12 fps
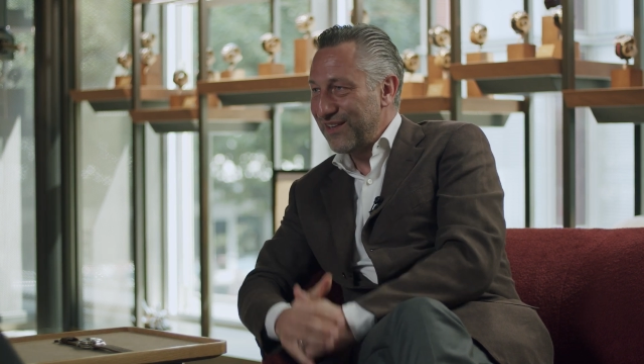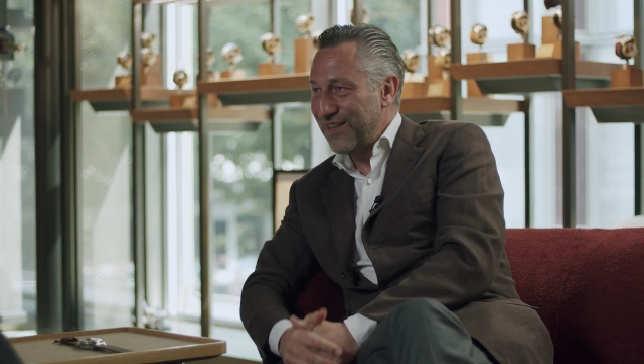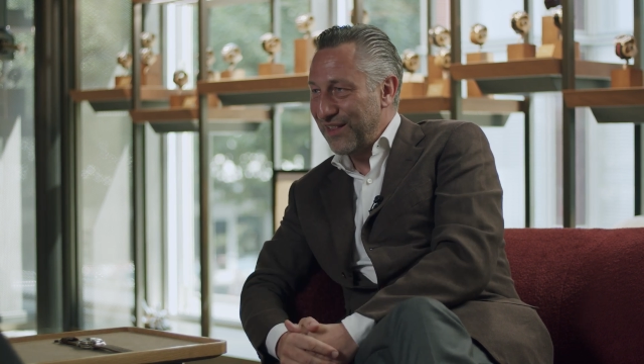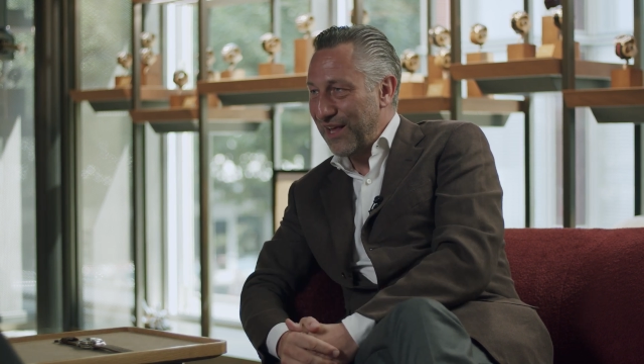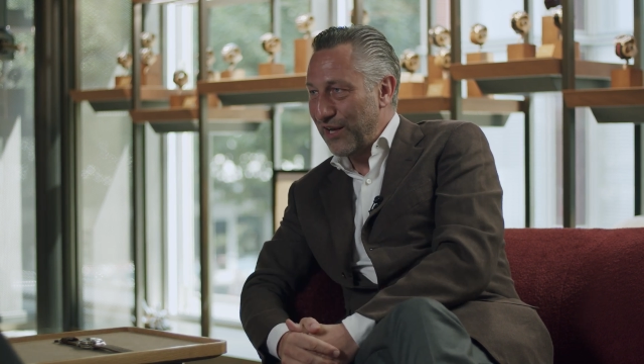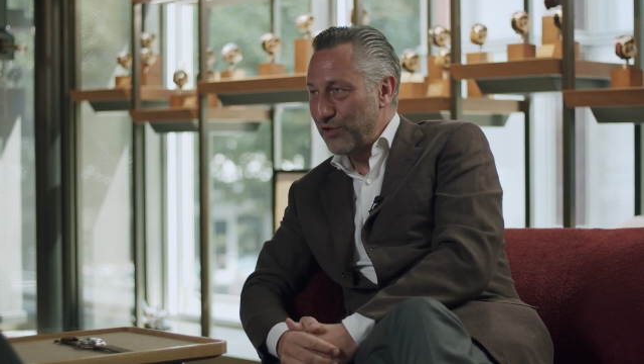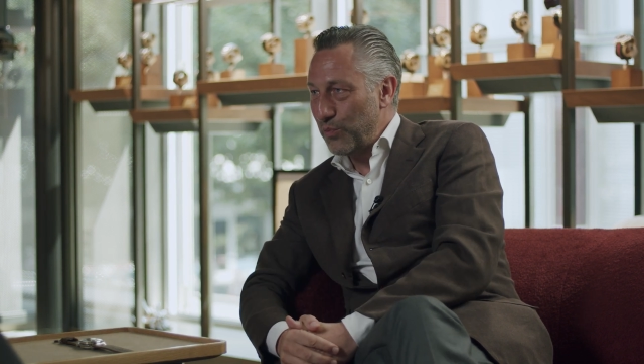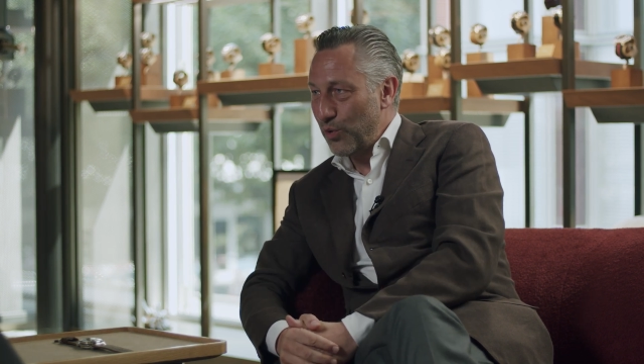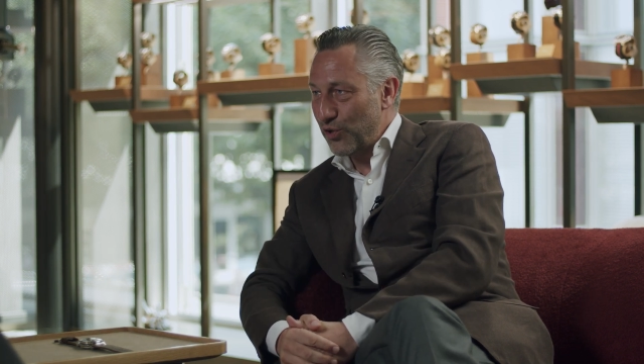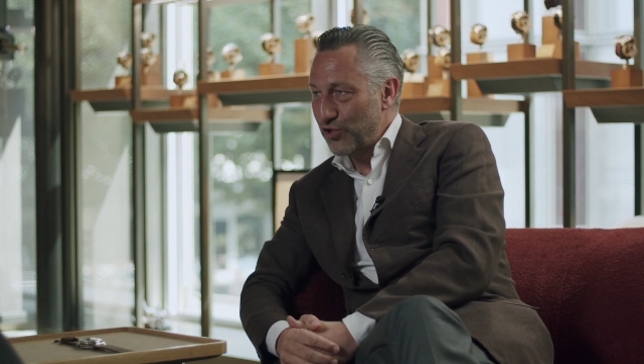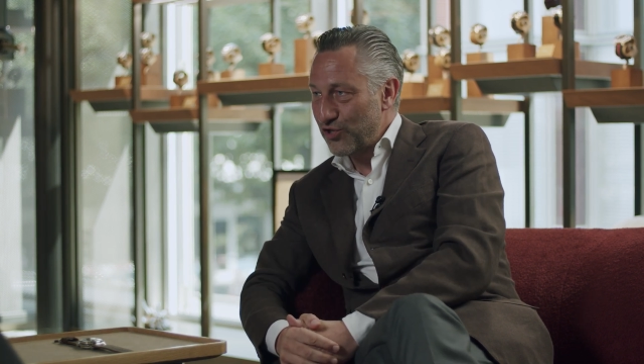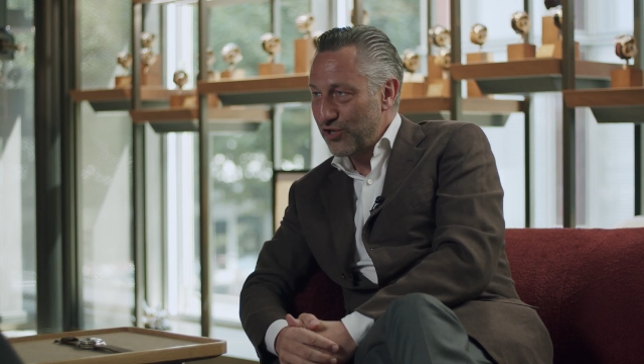that
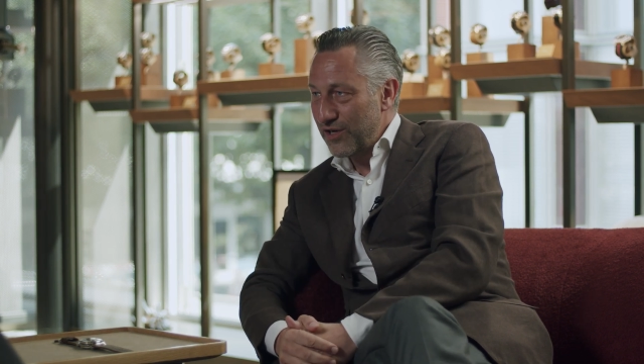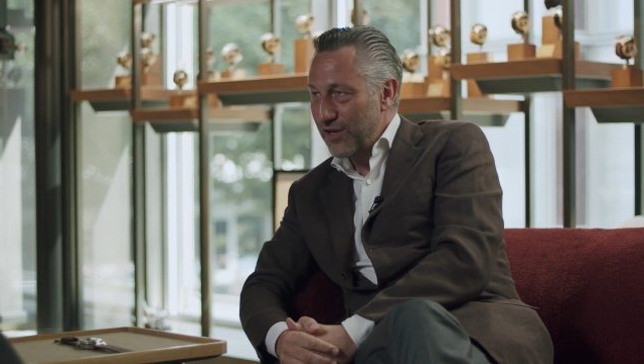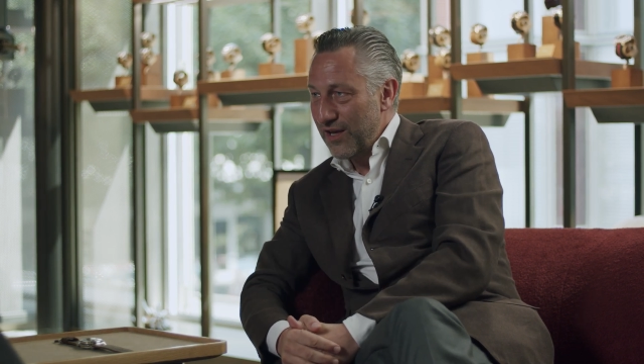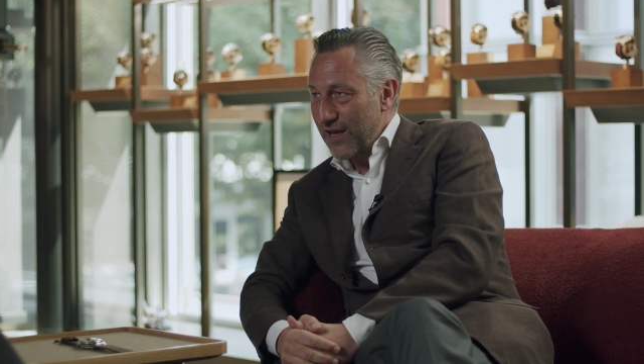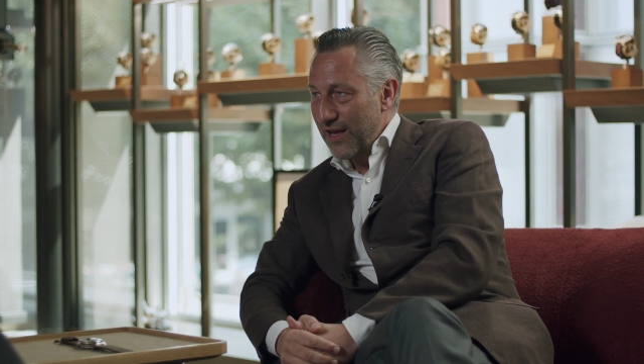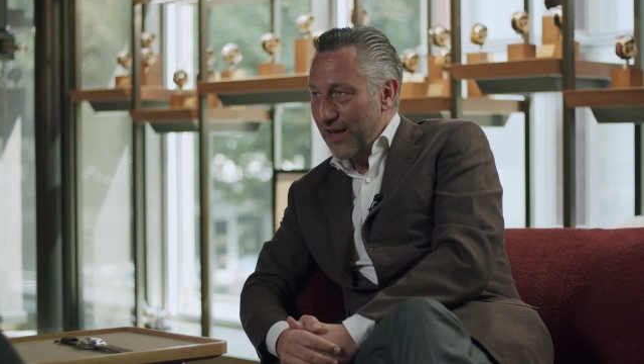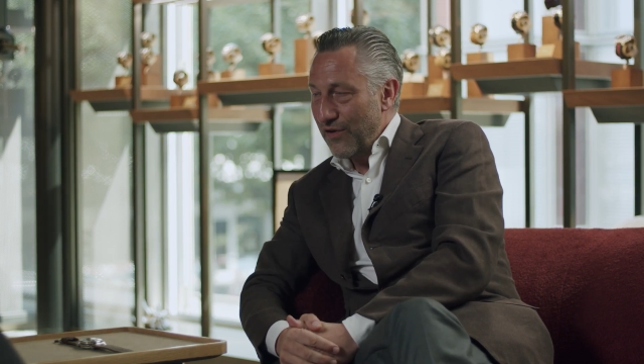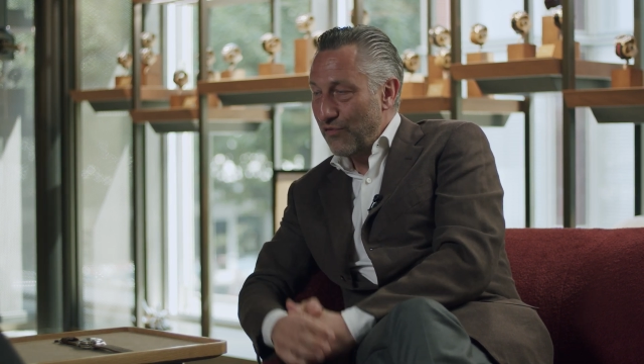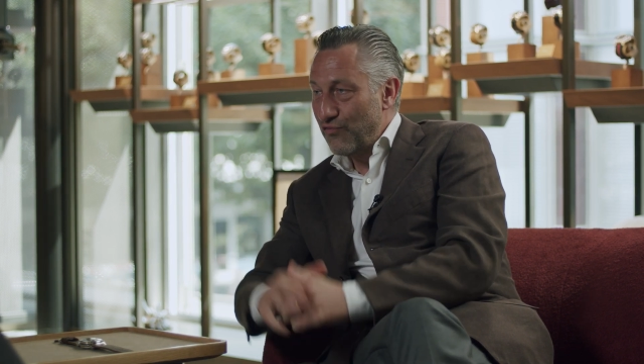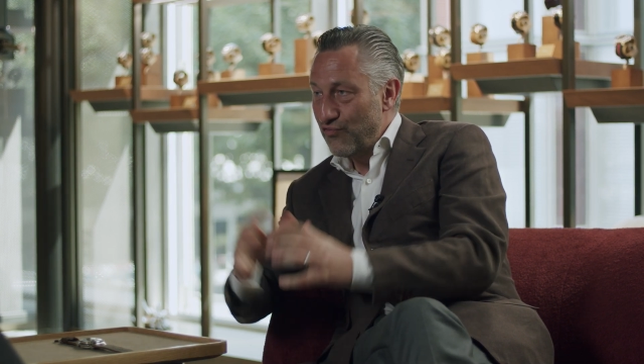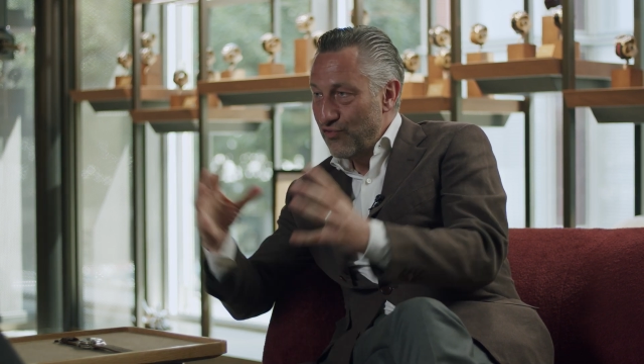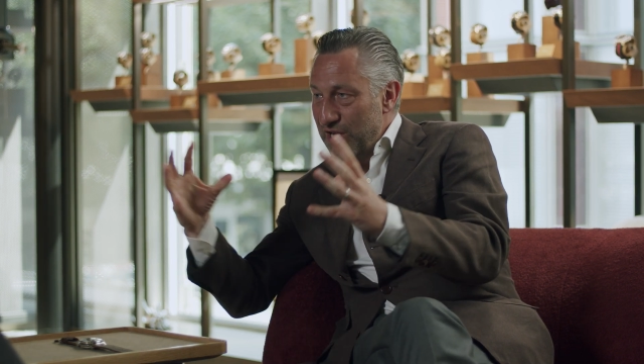watch
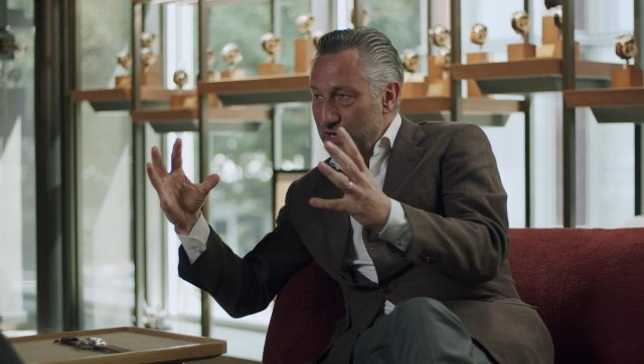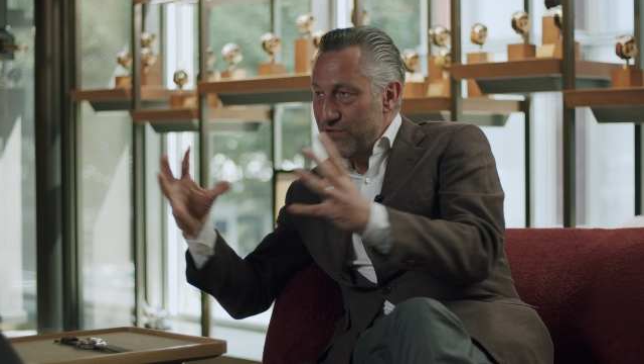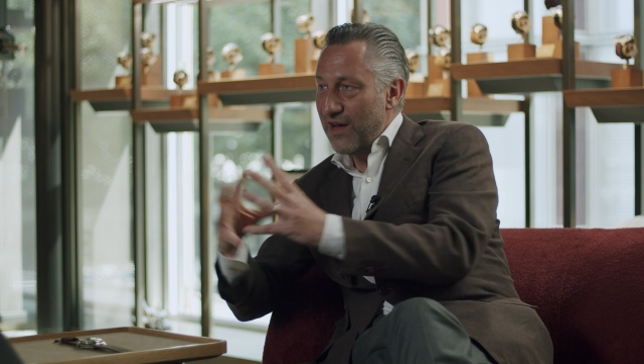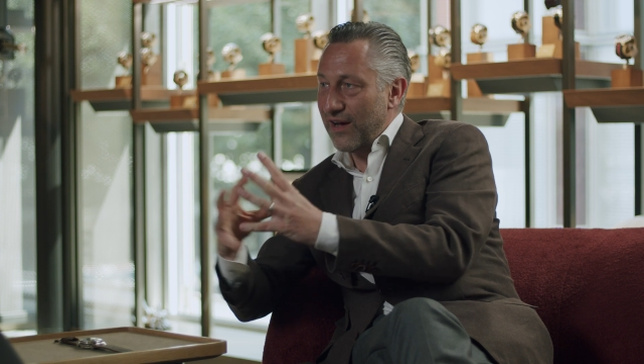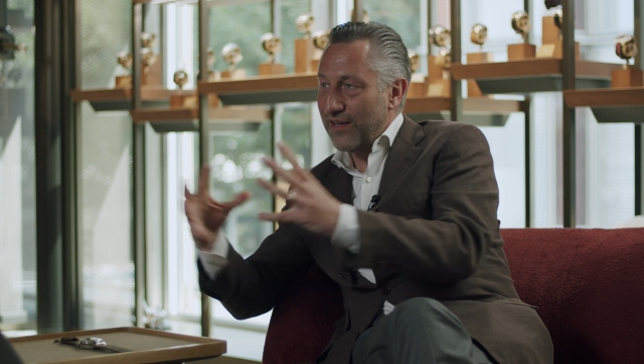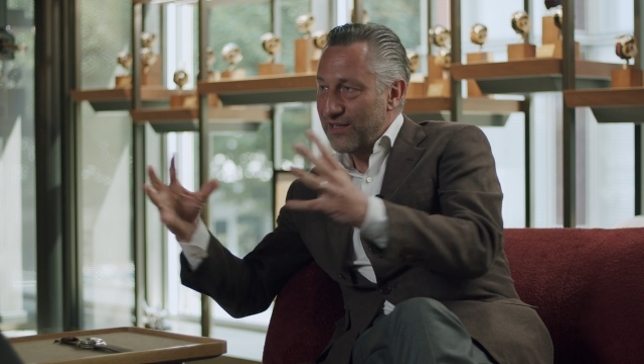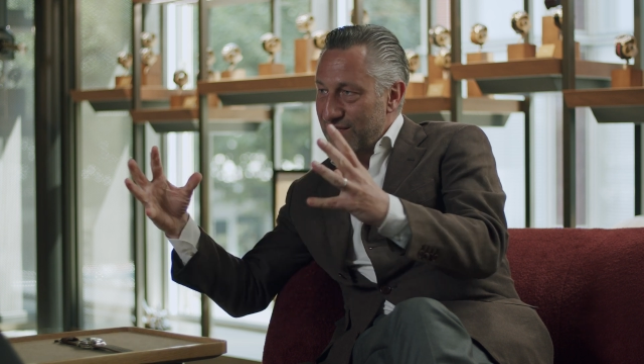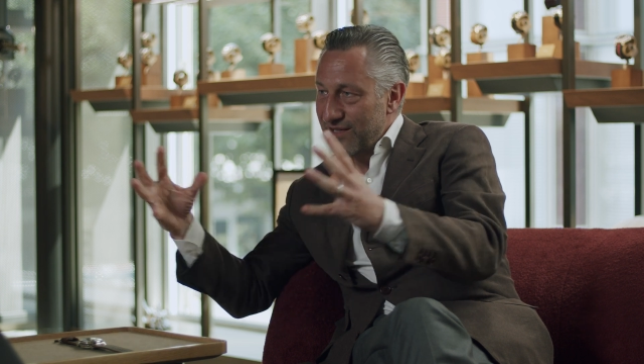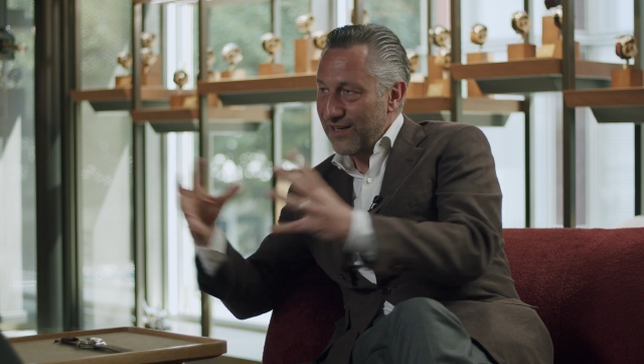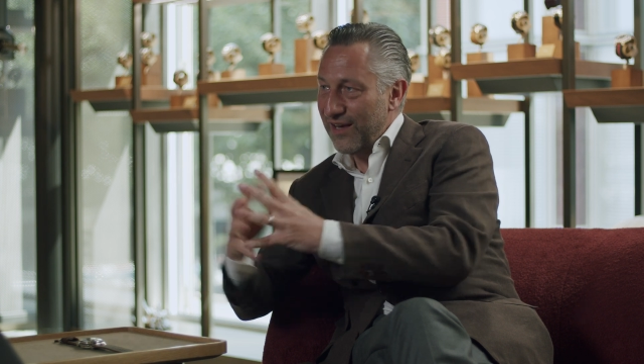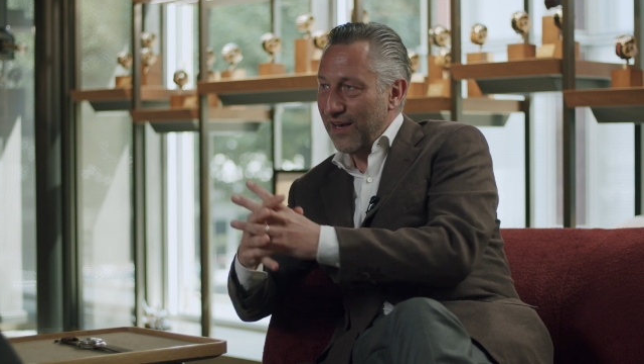reunite